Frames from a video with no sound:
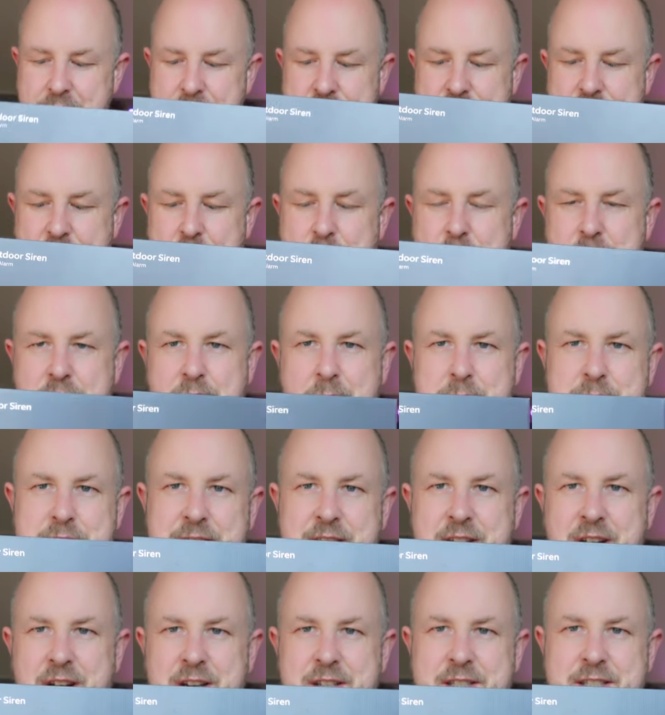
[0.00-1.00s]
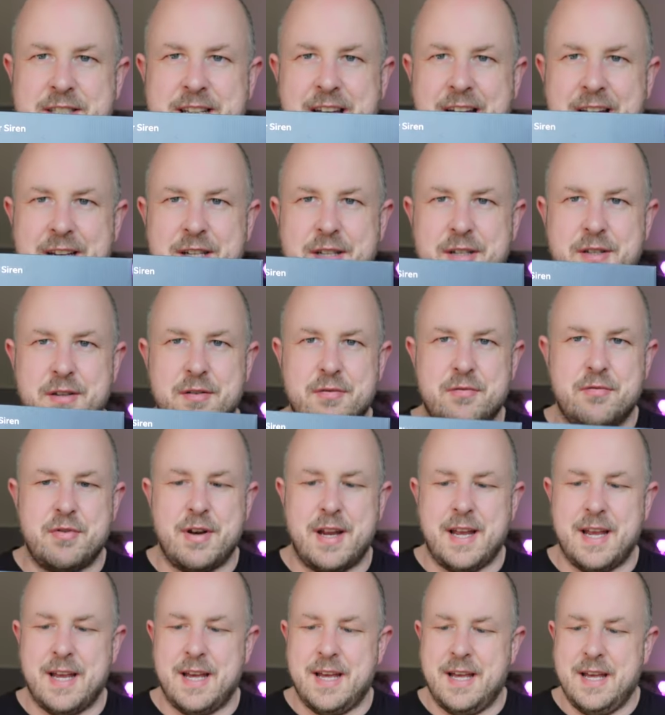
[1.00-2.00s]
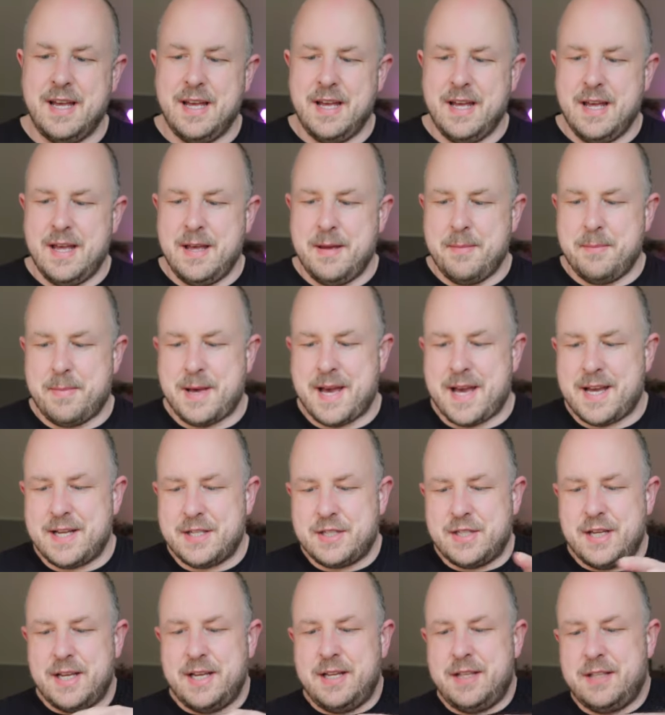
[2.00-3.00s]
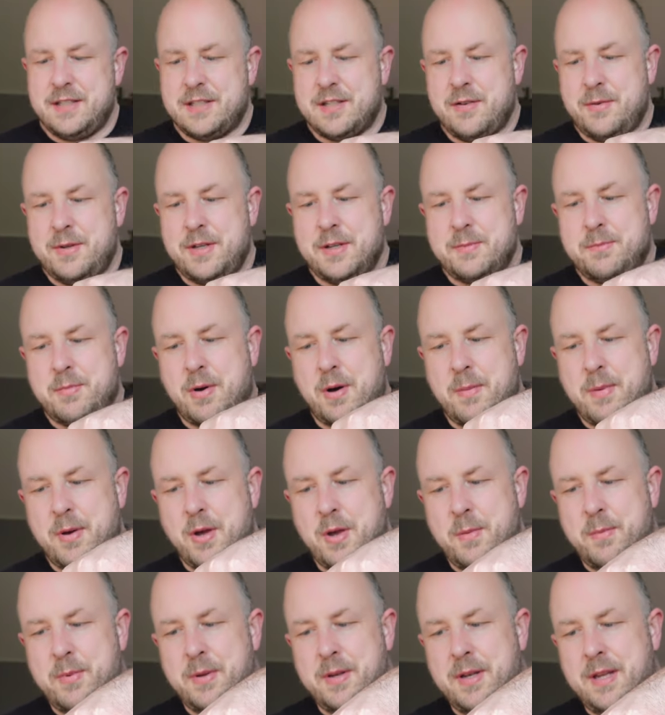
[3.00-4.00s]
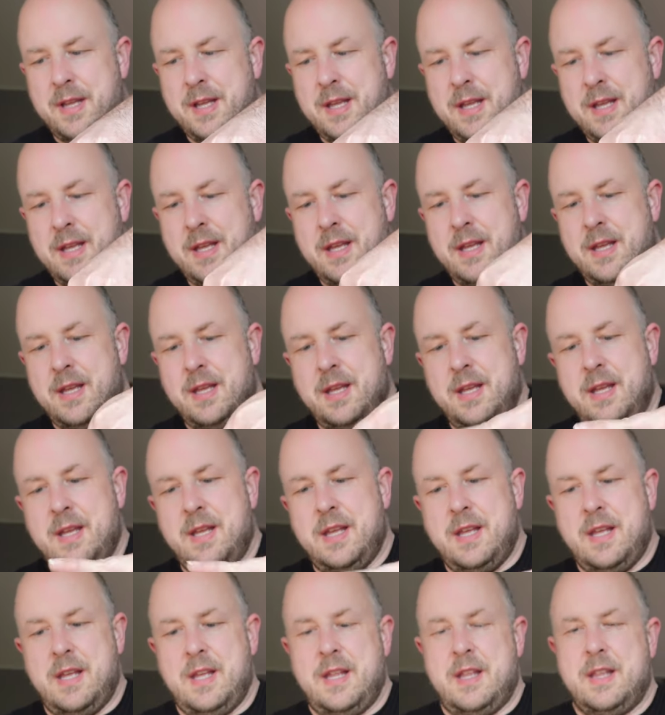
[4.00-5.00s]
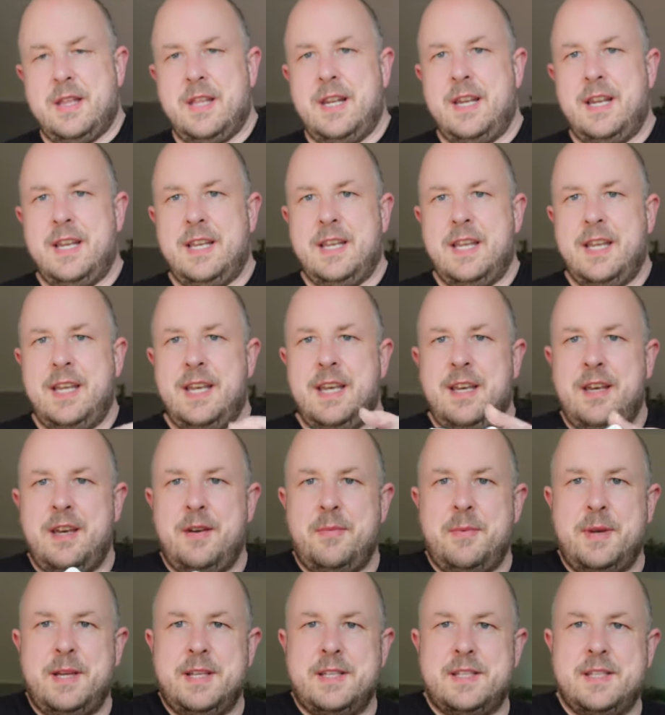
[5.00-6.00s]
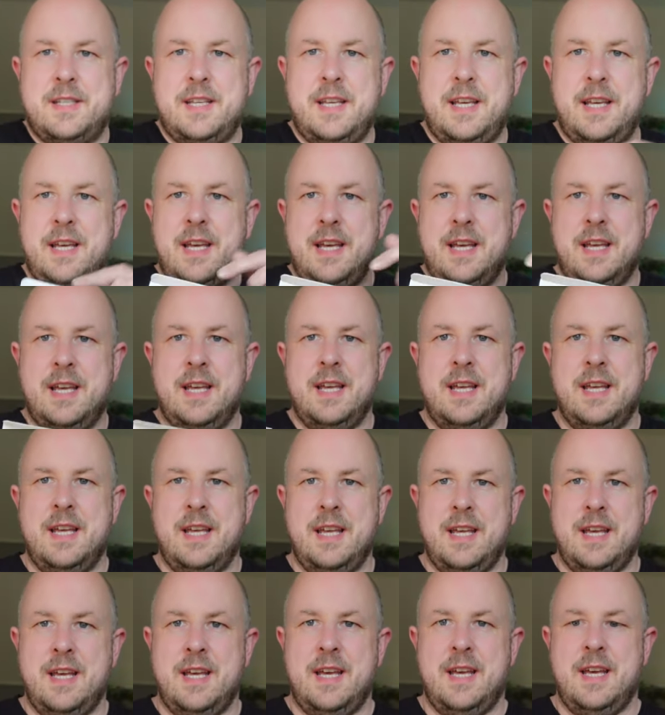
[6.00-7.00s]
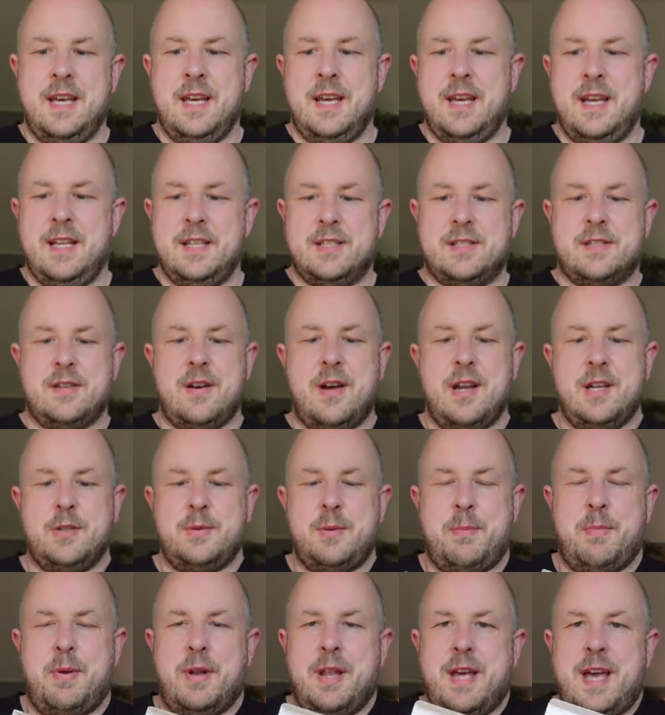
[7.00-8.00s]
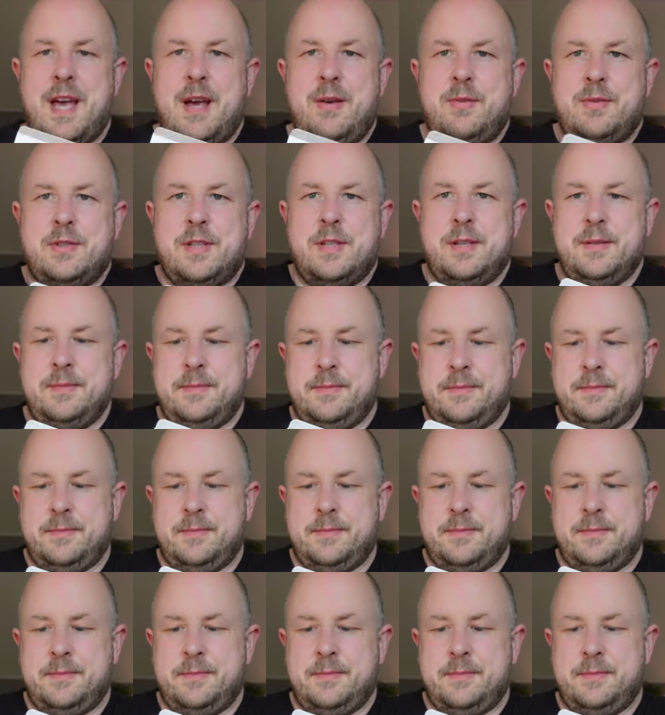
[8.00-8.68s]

So it comes in kind of standard Ring packaging. So we just pop open the lid here and we can see inside as we pull it out.